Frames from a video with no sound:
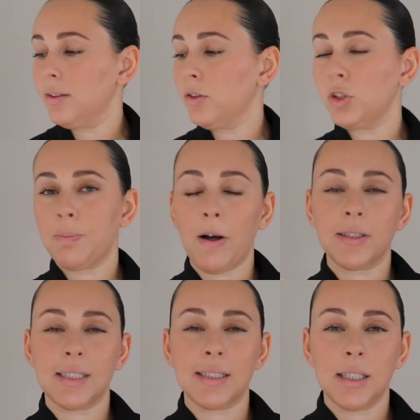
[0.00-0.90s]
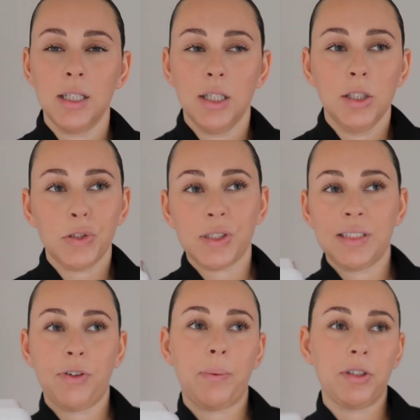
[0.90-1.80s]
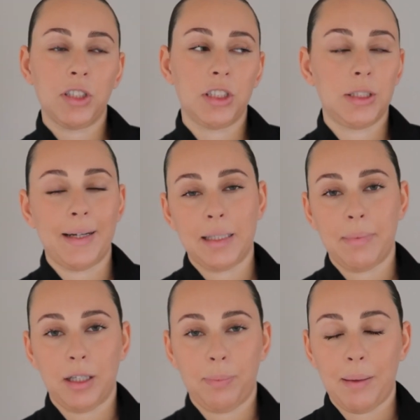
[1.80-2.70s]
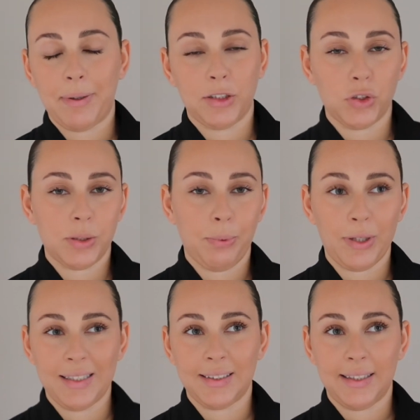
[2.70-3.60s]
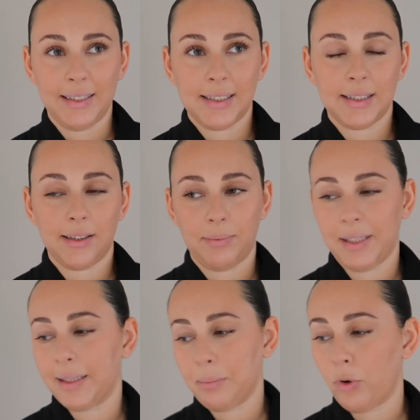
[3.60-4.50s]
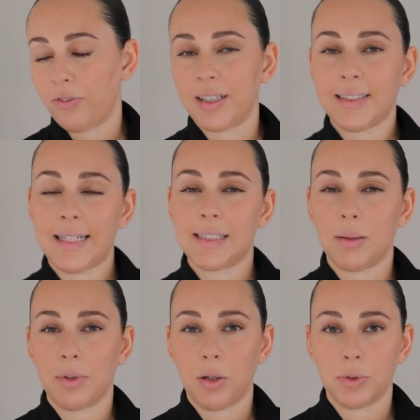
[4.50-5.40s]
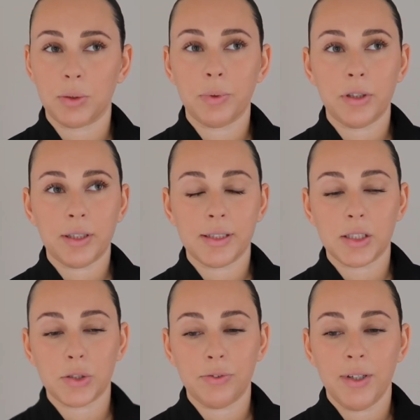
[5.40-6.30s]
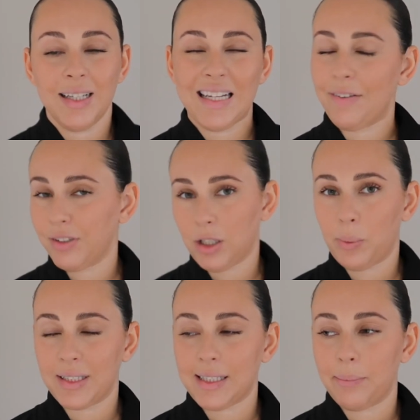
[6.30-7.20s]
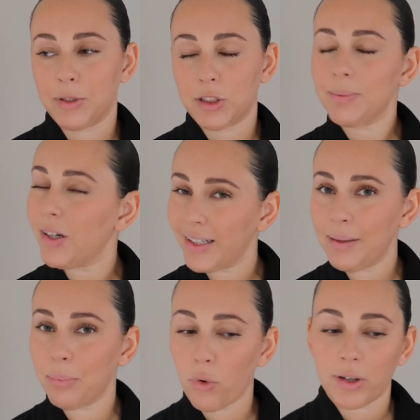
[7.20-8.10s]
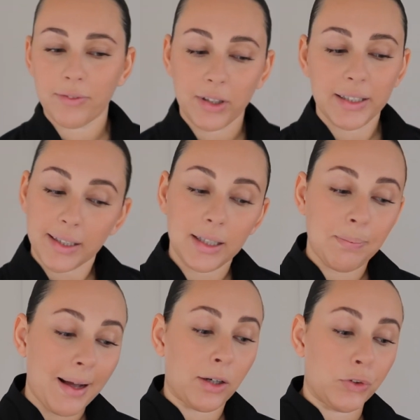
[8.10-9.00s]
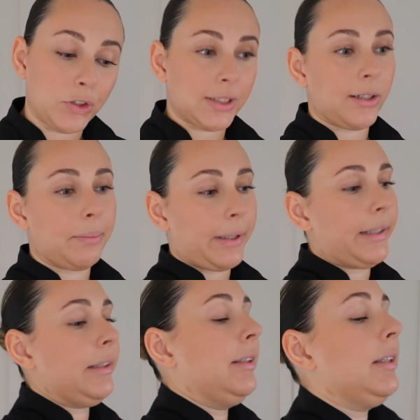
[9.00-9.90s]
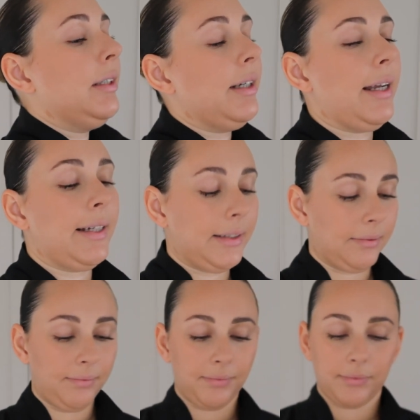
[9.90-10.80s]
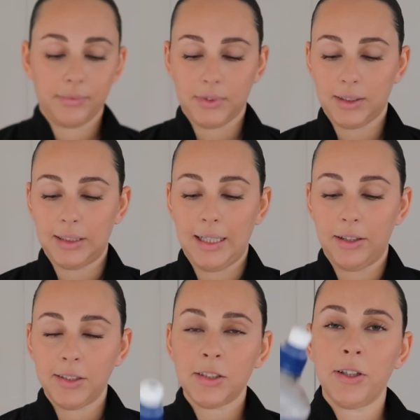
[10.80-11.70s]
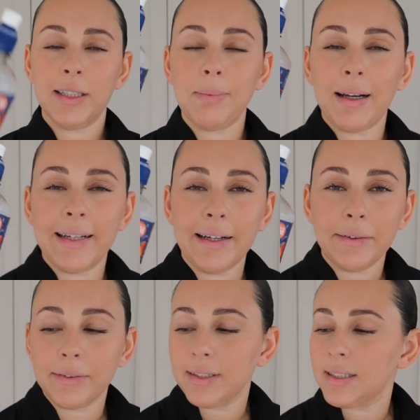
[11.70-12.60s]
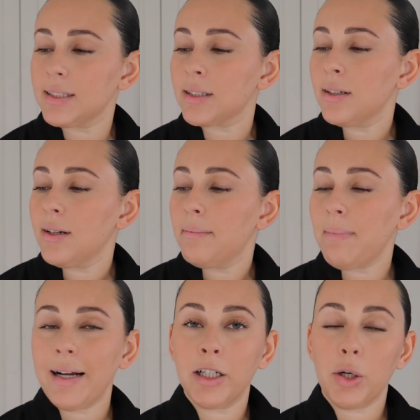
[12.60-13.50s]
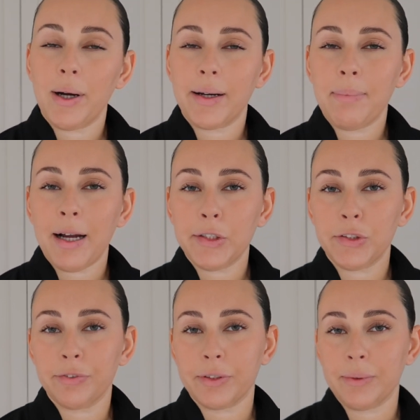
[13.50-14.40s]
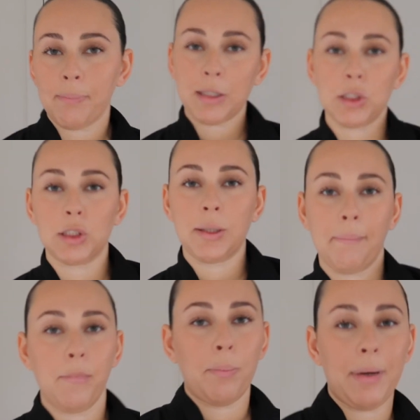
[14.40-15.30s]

lunch boxes. Just if I wanted to do any meal prep, I can just put it into this. I'm thinking more of like days that I'm going to work and stuff. If I don't want a sandwich, because I'm kind of getting bored of like the little packed lunches that I'm bringing. Um, and yeah, I just tried the Ballygowan. This is mango and passion fruit. More passion, more